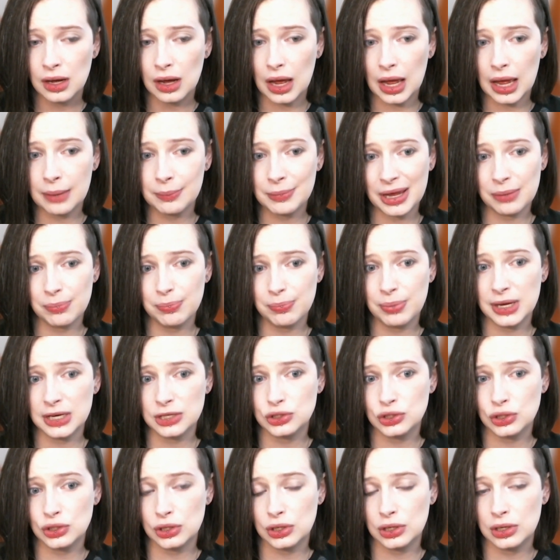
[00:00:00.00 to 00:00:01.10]
I might
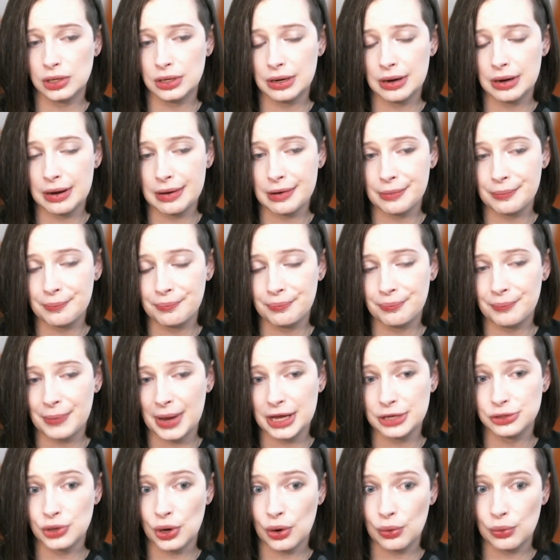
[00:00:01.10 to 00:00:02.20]
picture my
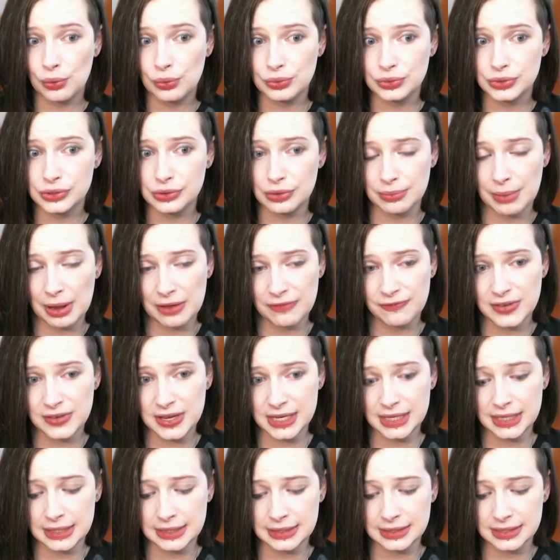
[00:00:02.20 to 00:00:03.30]
toes or my
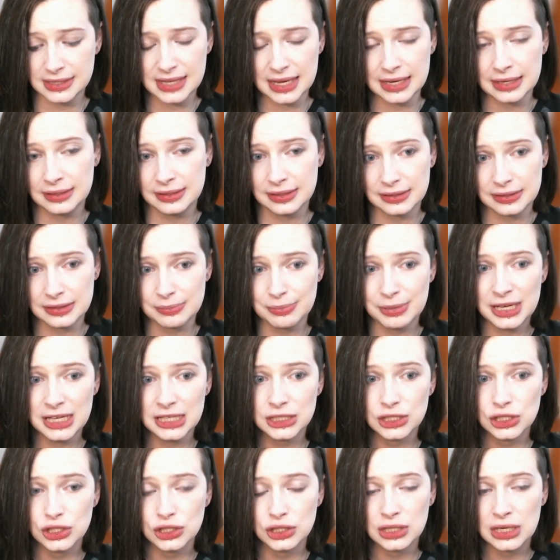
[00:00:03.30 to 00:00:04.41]
feet in sand at the
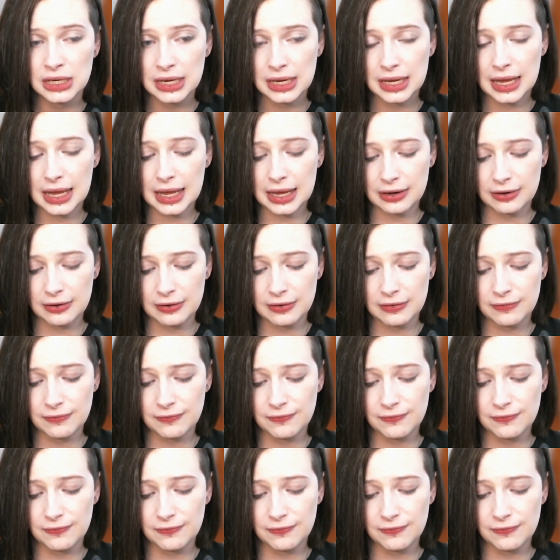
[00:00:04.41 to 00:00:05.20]
beach and,